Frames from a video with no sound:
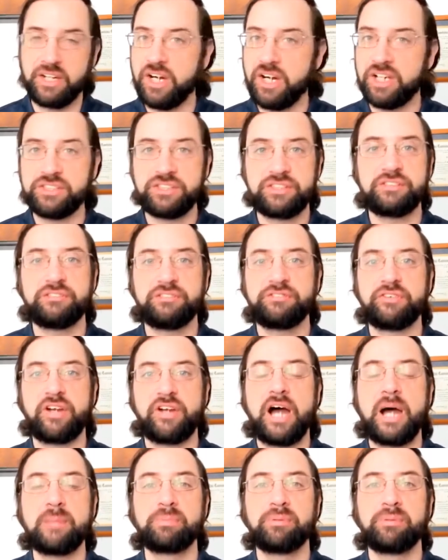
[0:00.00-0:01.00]
The cost
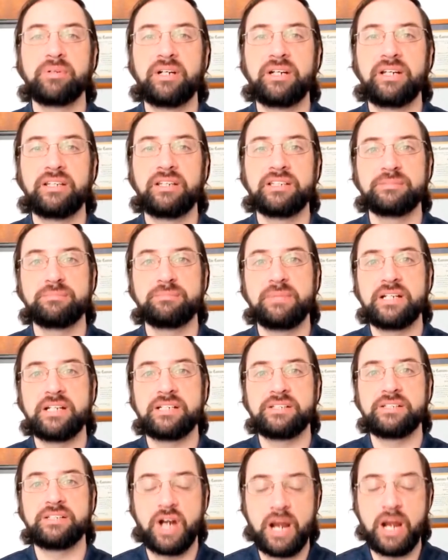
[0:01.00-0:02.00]
of operating in
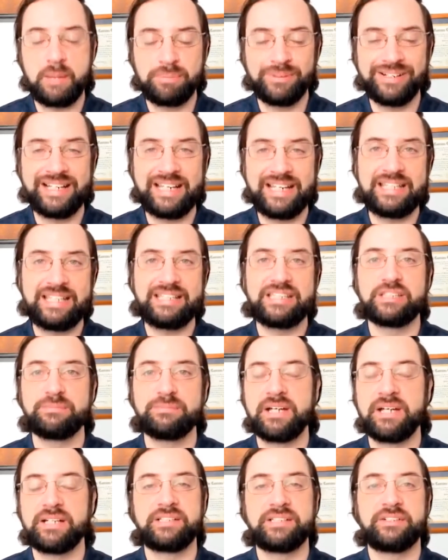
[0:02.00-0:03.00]
this
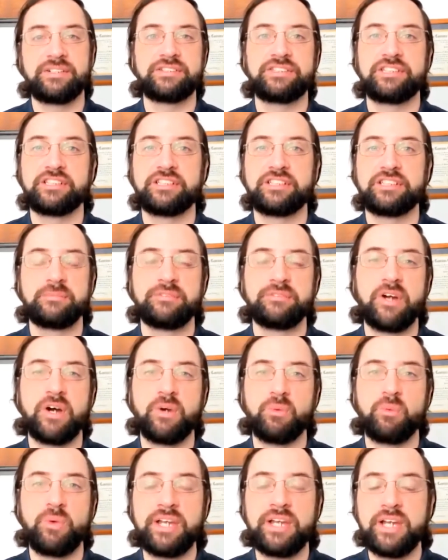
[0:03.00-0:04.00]
monetary
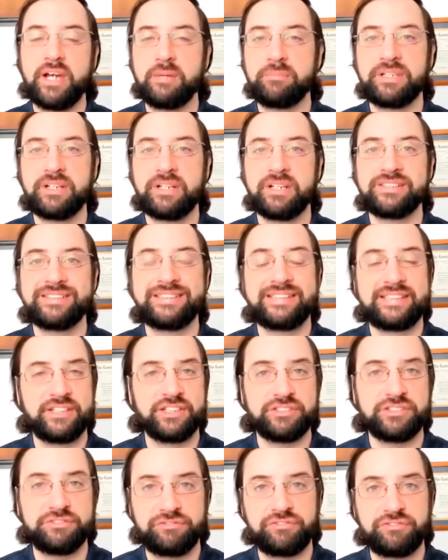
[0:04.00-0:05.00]
system have gone way up
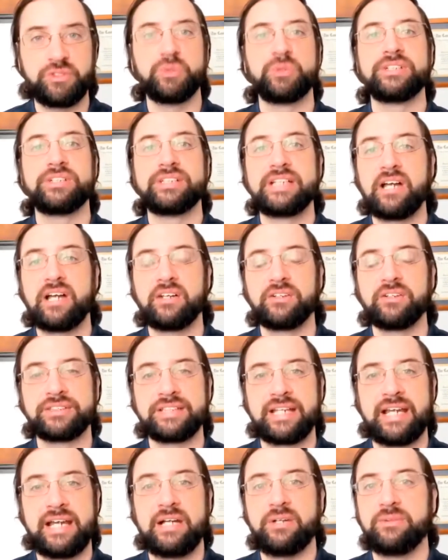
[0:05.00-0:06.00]
because there's fewer
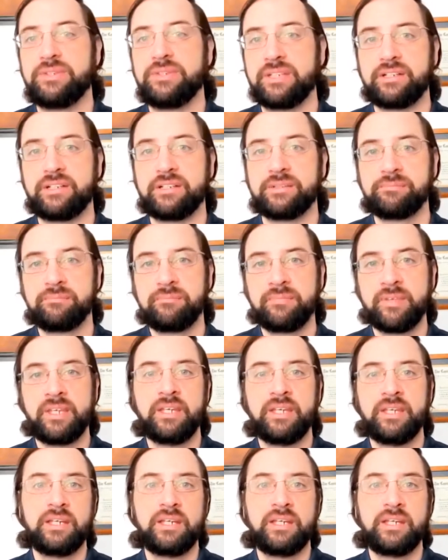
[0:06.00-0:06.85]
dollars out there.